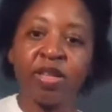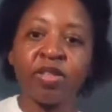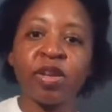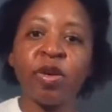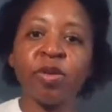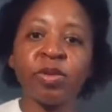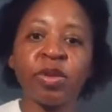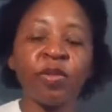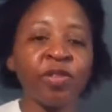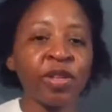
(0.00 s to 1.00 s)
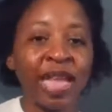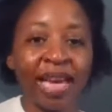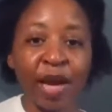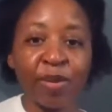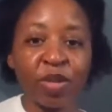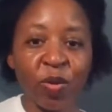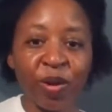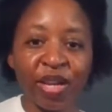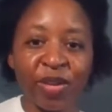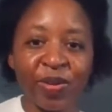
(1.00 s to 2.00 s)
So don't feel like I'm
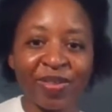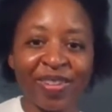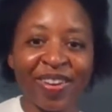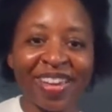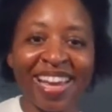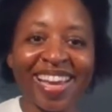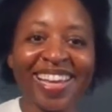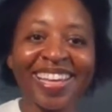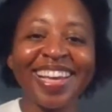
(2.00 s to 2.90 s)
ignoring you. Okay.